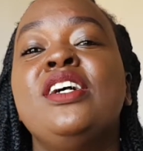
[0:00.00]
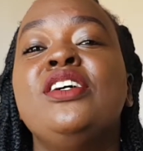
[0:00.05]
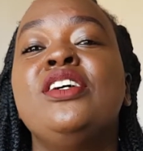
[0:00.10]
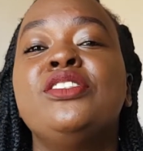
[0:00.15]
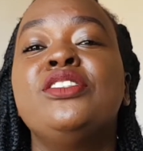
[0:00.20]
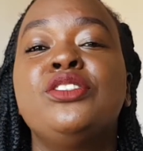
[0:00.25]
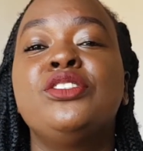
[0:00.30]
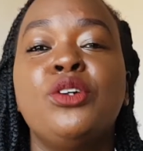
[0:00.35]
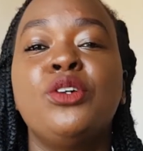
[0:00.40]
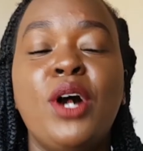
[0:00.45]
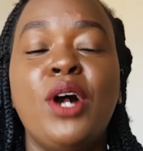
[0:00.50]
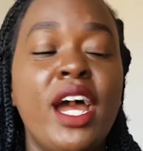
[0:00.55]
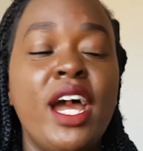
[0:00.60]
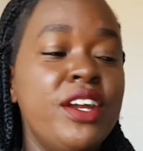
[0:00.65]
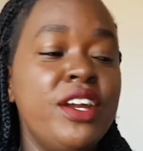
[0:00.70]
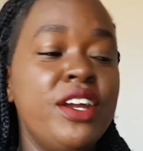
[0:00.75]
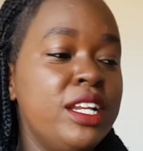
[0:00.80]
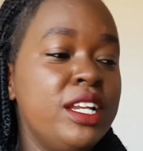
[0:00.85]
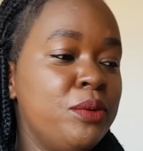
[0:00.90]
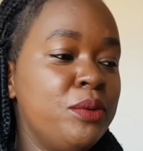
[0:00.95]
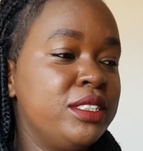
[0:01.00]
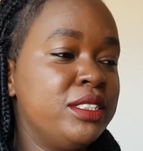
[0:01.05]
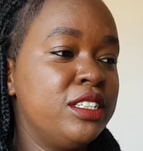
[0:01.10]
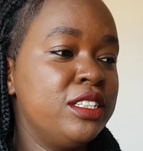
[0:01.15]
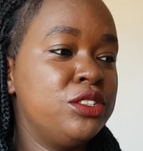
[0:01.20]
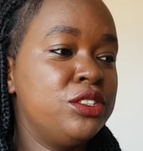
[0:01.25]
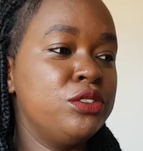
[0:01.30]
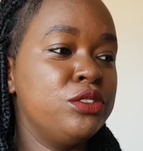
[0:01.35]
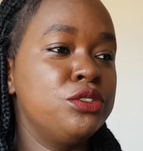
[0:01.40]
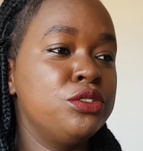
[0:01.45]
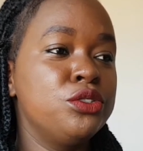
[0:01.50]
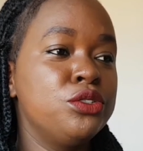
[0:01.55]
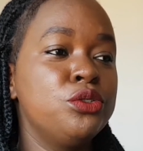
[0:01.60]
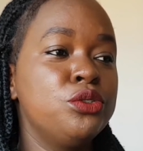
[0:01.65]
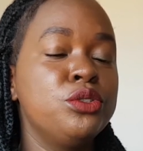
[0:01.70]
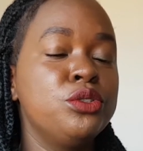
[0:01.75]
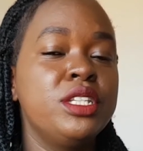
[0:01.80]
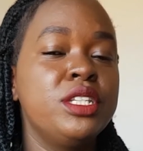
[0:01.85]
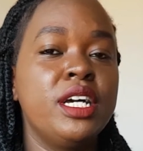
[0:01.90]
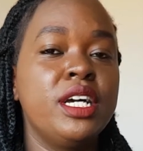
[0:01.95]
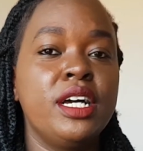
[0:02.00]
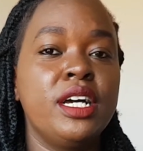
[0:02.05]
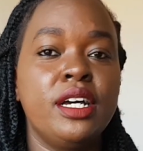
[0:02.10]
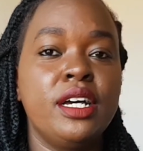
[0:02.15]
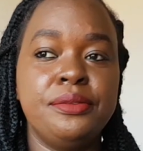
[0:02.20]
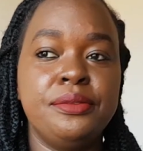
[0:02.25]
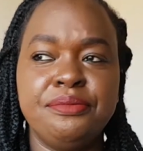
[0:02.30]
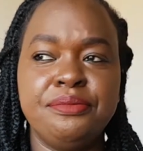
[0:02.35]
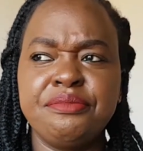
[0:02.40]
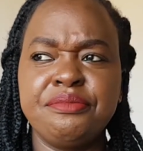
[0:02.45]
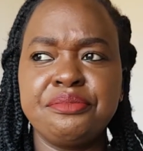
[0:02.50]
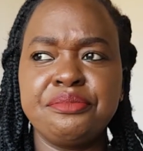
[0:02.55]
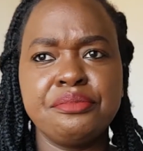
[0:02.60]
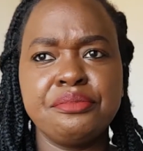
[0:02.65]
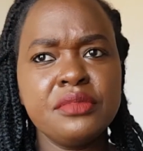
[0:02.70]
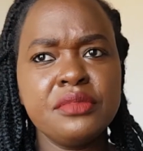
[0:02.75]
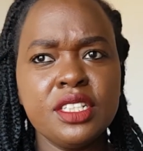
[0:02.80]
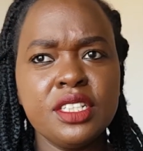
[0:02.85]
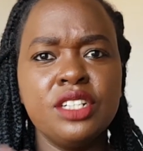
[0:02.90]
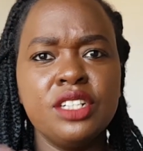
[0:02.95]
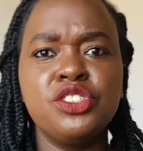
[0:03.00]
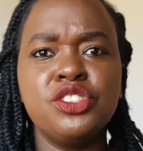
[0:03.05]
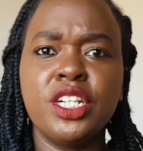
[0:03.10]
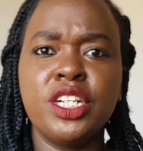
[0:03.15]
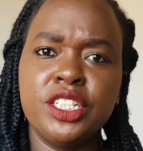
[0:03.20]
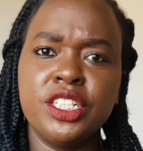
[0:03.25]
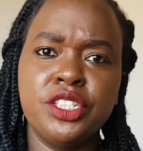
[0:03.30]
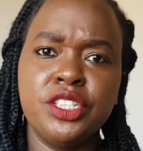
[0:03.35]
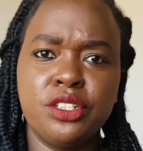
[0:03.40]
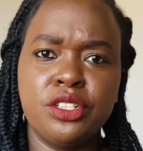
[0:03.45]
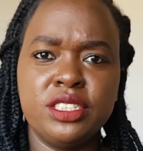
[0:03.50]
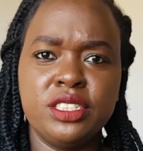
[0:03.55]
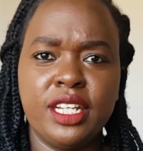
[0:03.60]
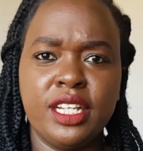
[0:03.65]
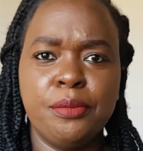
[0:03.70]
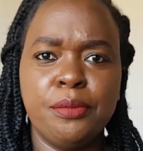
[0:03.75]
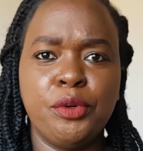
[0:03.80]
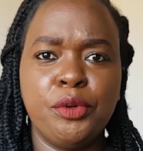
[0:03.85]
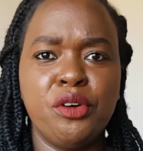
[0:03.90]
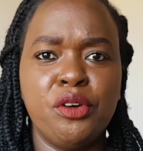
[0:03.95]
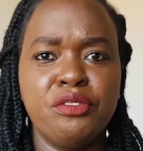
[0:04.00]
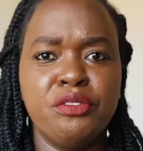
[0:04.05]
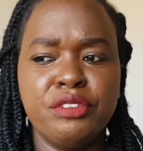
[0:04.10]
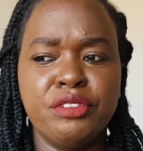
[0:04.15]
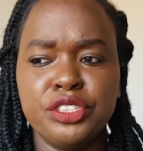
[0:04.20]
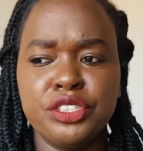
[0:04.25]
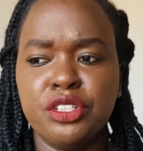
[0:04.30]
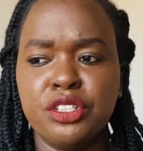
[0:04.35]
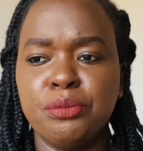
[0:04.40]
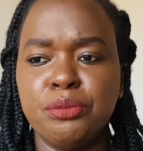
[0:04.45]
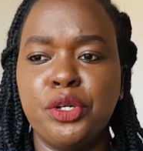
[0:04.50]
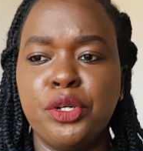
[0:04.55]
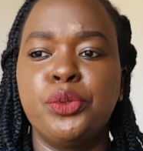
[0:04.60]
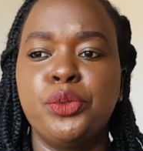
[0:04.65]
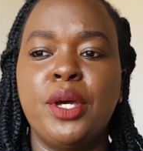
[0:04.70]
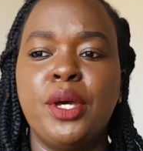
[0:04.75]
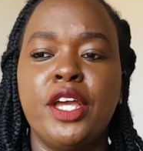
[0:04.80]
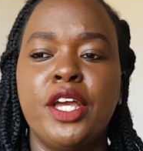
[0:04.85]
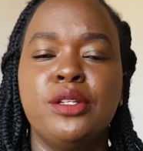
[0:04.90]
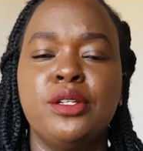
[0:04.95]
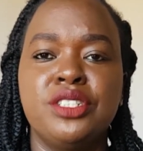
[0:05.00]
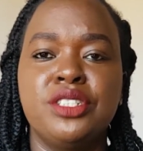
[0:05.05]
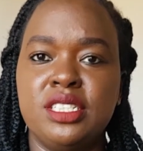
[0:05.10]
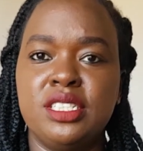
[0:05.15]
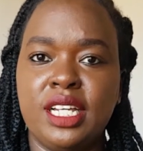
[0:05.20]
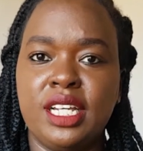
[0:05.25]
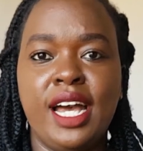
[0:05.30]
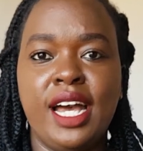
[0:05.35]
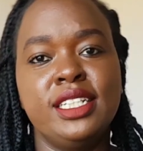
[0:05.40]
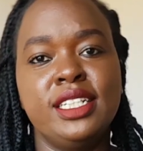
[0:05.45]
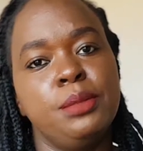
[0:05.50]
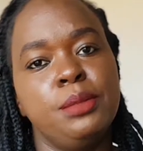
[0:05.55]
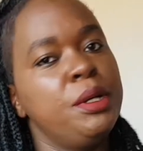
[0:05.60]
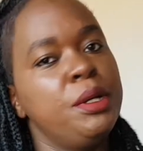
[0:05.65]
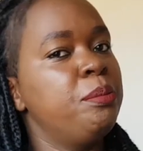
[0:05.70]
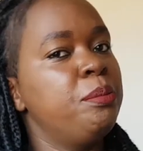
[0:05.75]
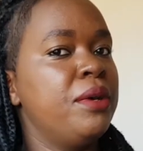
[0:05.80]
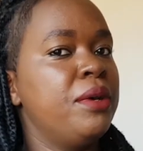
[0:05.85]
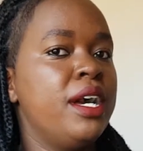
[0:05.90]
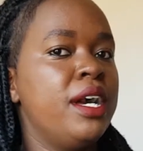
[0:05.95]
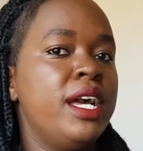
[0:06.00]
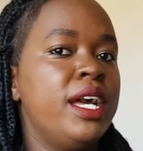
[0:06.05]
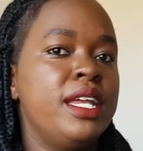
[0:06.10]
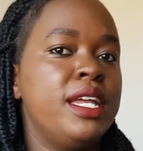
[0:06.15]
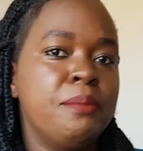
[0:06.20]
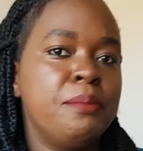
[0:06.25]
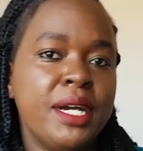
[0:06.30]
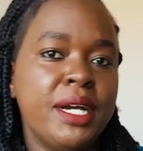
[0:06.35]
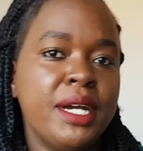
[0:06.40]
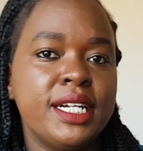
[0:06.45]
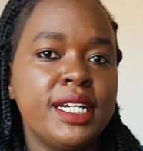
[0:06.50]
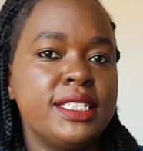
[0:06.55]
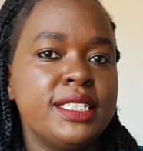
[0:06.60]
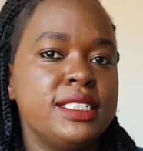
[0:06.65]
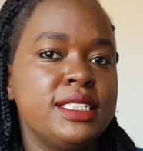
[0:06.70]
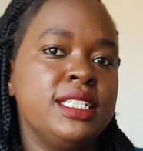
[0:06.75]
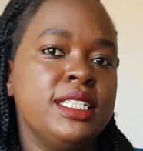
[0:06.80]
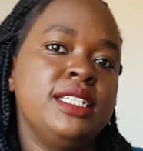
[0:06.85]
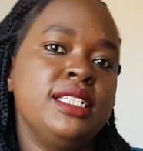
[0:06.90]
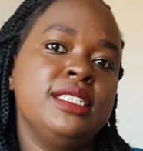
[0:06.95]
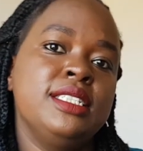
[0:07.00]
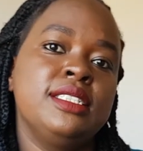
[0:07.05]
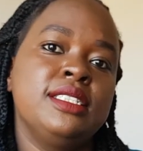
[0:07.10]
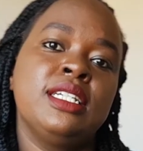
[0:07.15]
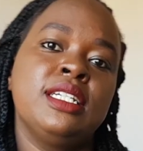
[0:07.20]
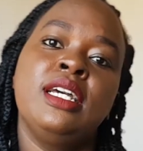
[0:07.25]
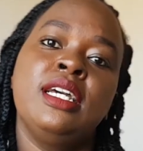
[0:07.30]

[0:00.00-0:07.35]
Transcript: So I really wanted to do the traditional type of vision board where you just cut paper and magazines